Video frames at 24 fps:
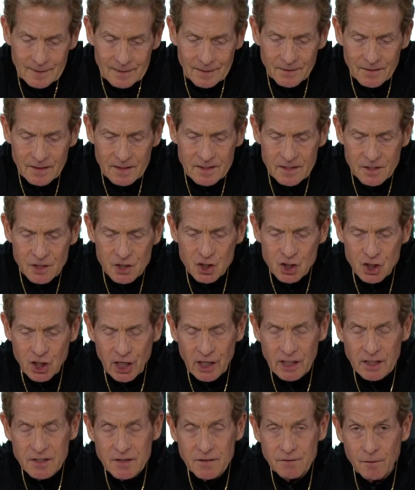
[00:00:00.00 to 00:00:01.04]
This is
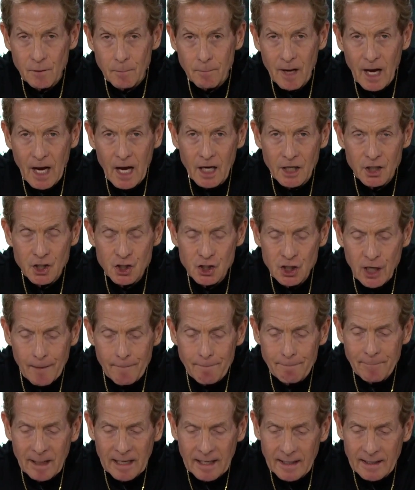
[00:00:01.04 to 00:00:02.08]
Chase from
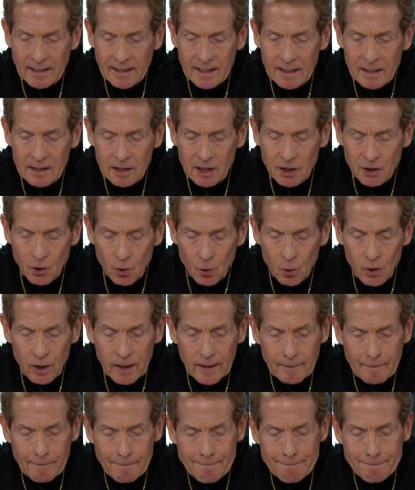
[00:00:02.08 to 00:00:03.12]
Champaign,
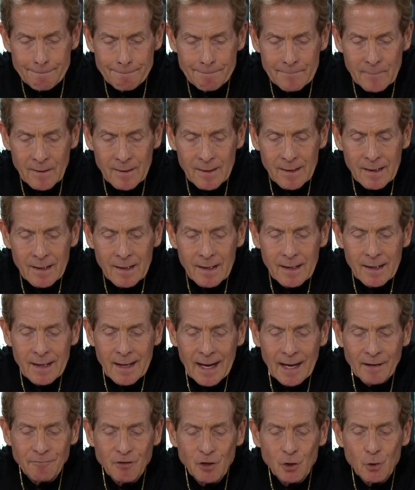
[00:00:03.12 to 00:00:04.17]
Illinois.
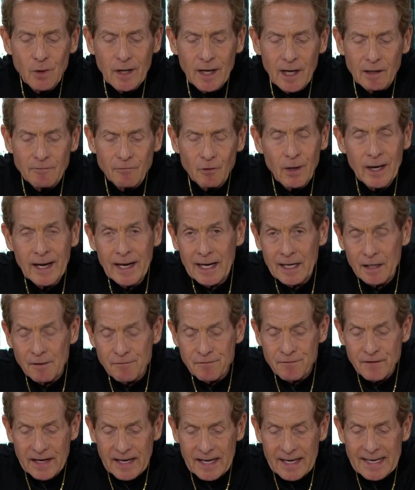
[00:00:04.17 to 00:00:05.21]
Have you ever had a
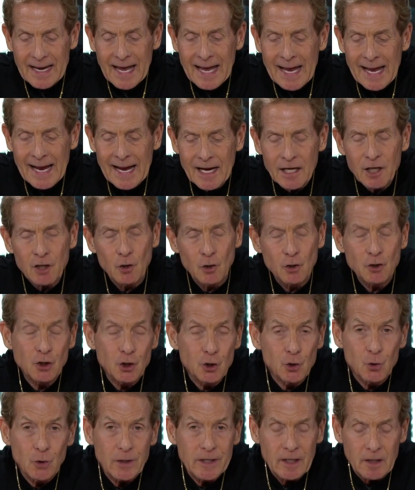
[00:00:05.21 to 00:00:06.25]
fan heckle
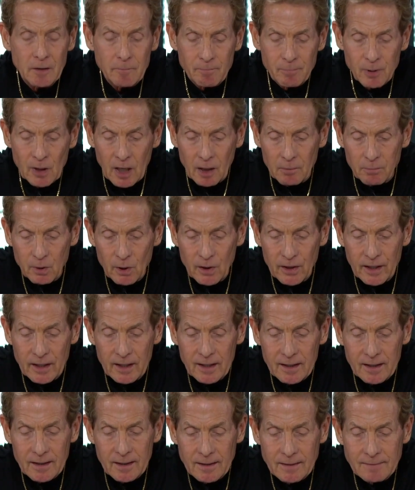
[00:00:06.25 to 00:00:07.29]
you in
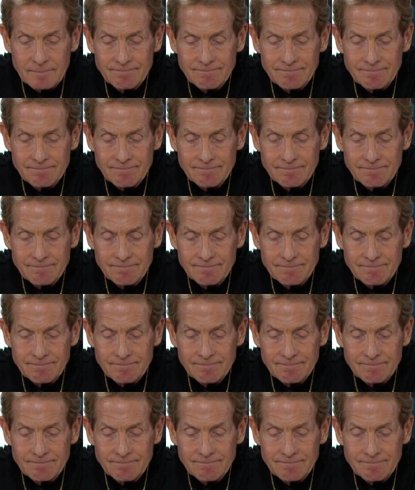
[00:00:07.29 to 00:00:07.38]
public?